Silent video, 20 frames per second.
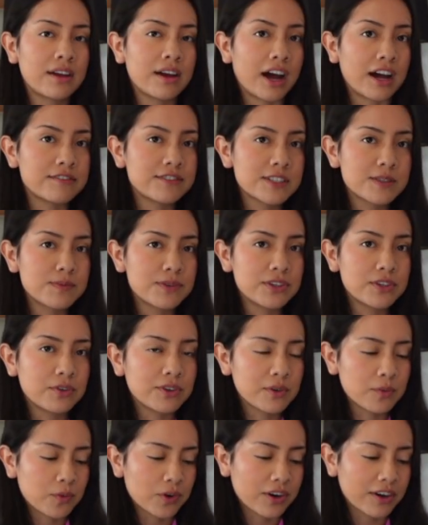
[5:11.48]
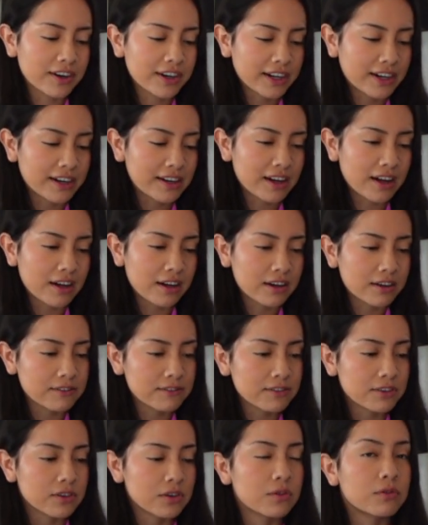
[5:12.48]
I've just been doing work and I have
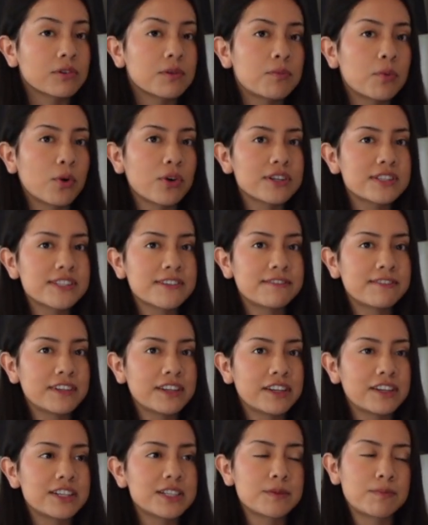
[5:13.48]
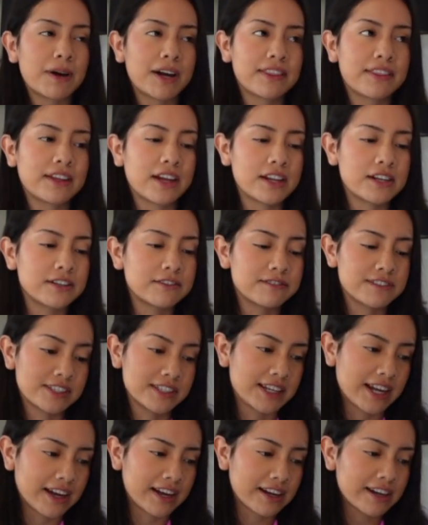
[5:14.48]
a report to finish by the end of
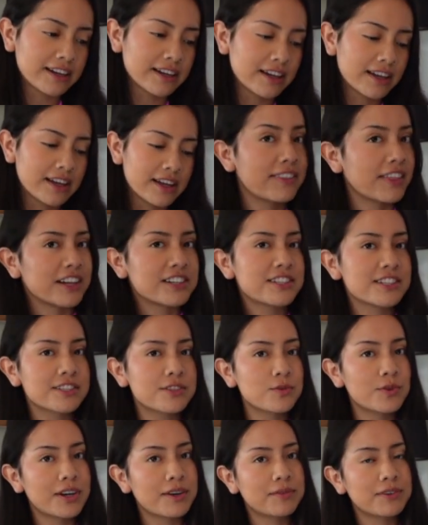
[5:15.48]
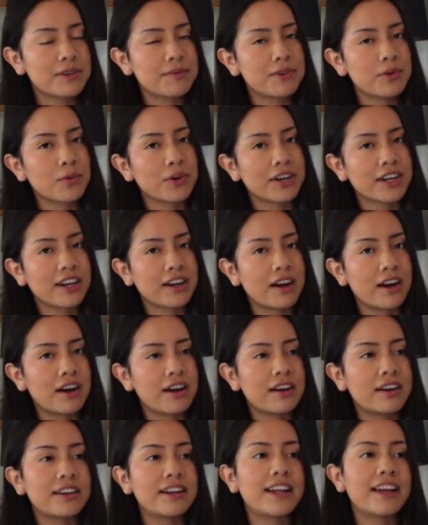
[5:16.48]
today. That's just what I'm going to be working
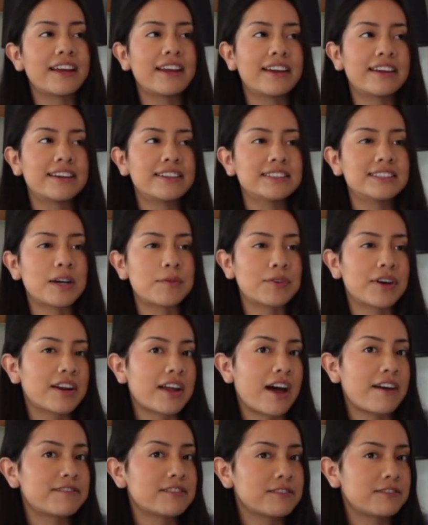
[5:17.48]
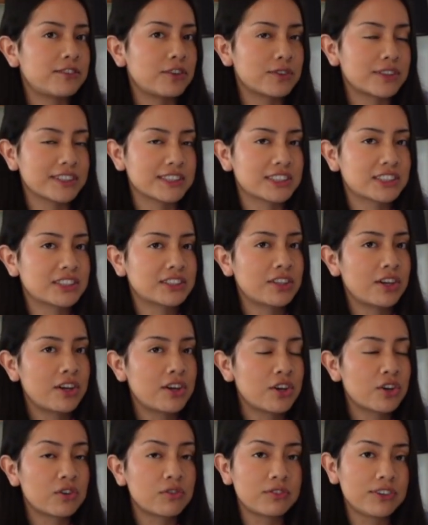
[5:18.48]
on, and I'm going to have to focus
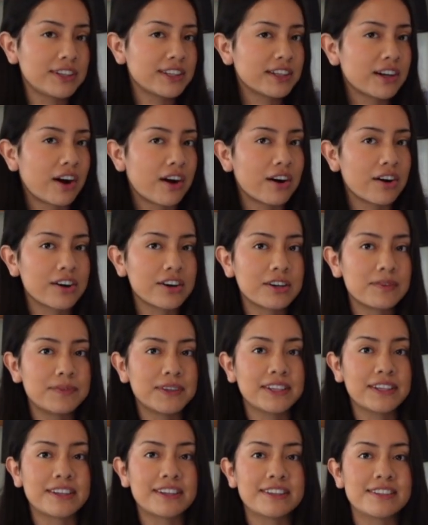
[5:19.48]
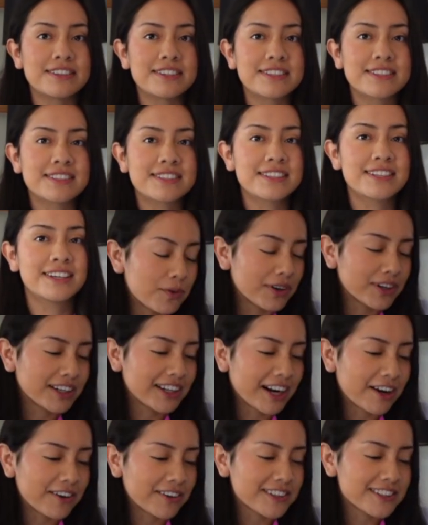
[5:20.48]
really hard because I want to get
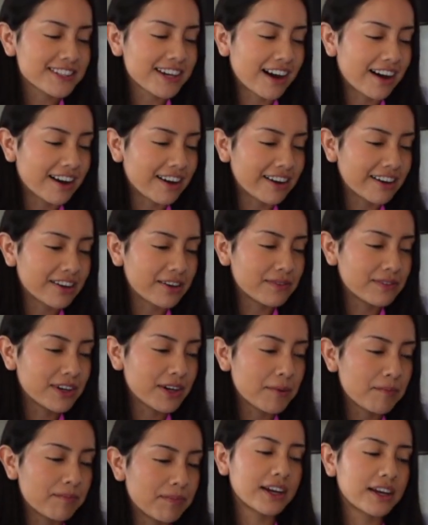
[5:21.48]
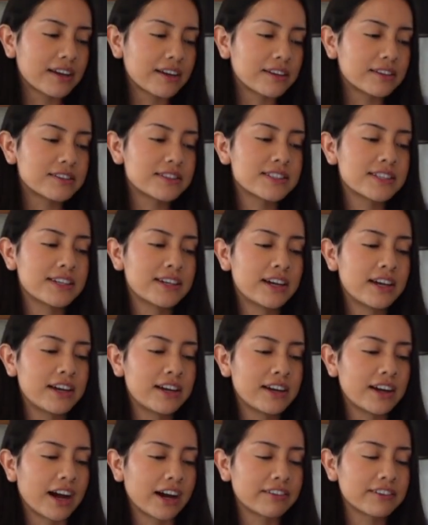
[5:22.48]
out on time. And
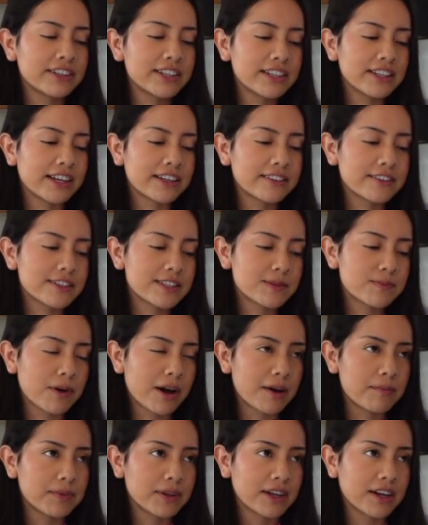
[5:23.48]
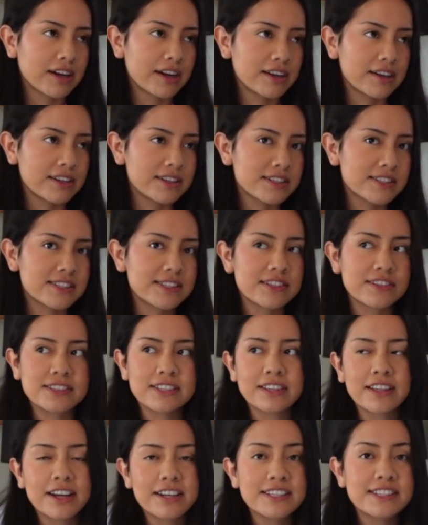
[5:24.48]
I really like this spot because there's a
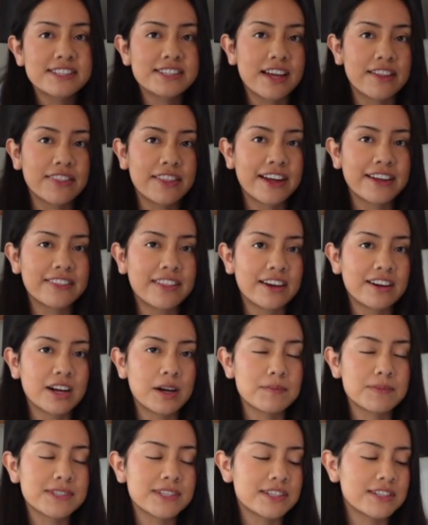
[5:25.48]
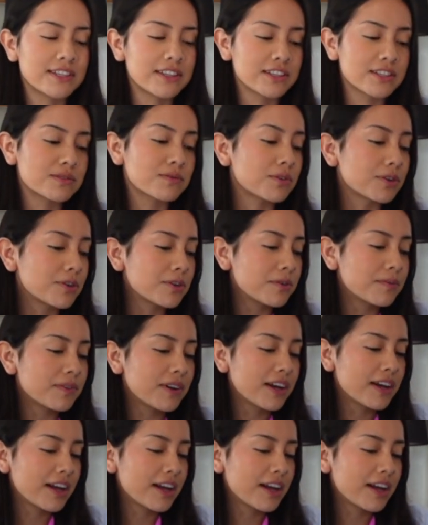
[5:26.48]
lot of sunlight that comes into this room.